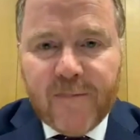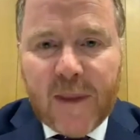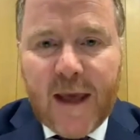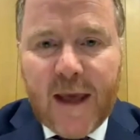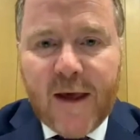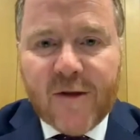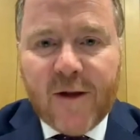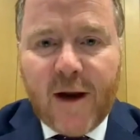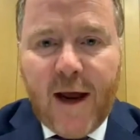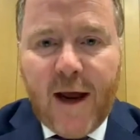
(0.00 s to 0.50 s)

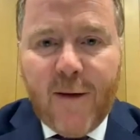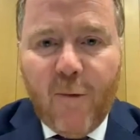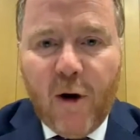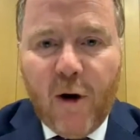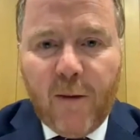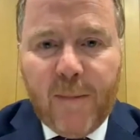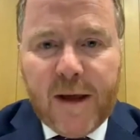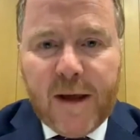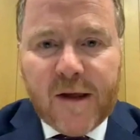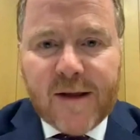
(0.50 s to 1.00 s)
is that I
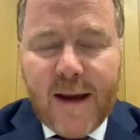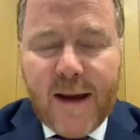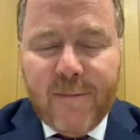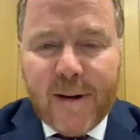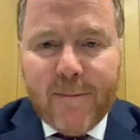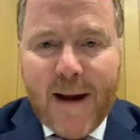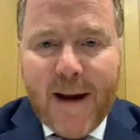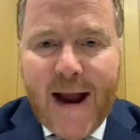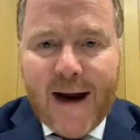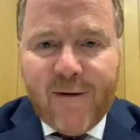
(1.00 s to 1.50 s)
will be
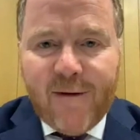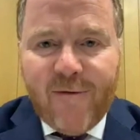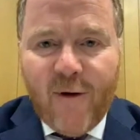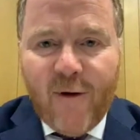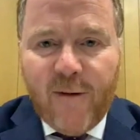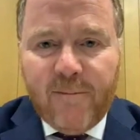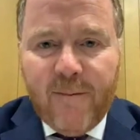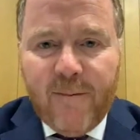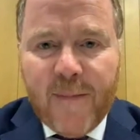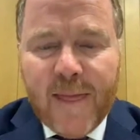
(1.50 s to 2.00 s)
stepping back
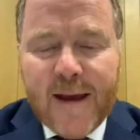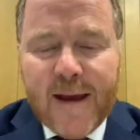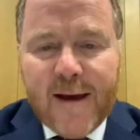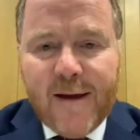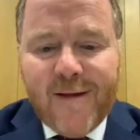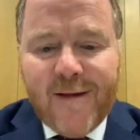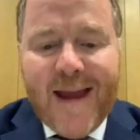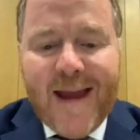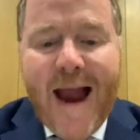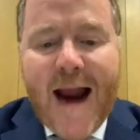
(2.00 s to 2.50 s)
from
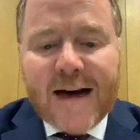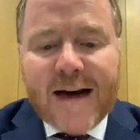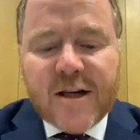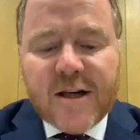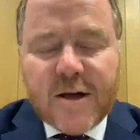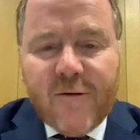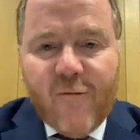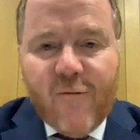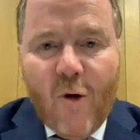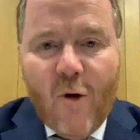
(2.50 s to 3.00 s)
the
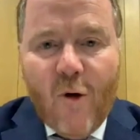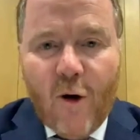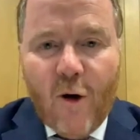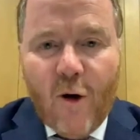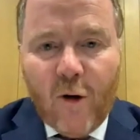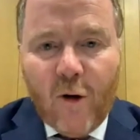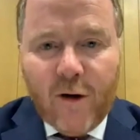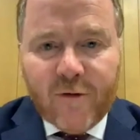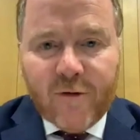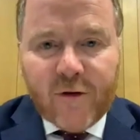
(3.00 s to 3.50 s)
active role
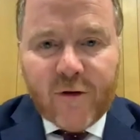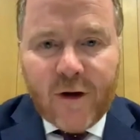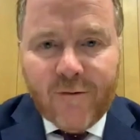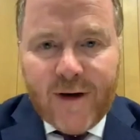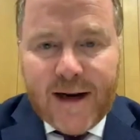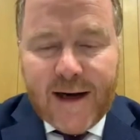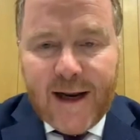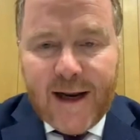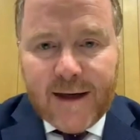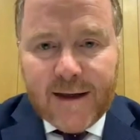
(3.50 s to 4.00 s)
of
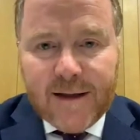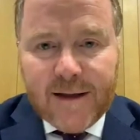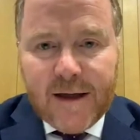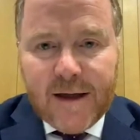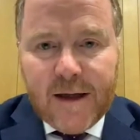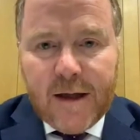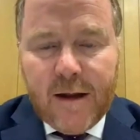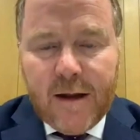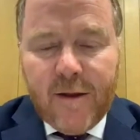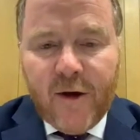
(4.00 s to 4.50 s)
convening
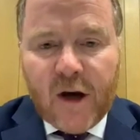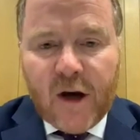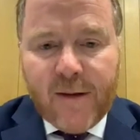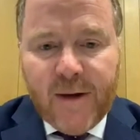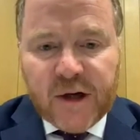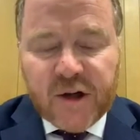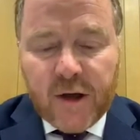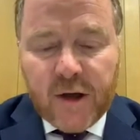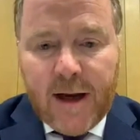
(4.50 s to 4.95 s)
the Commission.